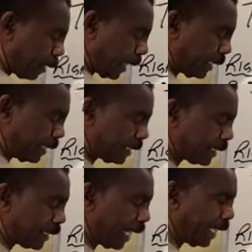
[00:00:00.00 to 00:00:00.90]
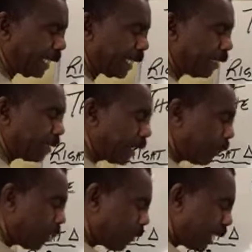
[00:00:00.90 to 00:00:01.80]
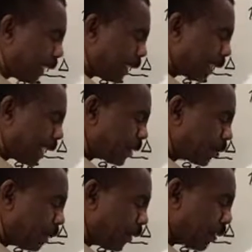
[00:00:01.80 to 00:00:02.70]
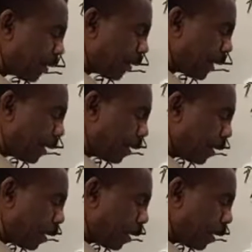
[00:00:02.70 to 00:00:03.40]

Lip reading: and this is 90, then we know that this has to be 30.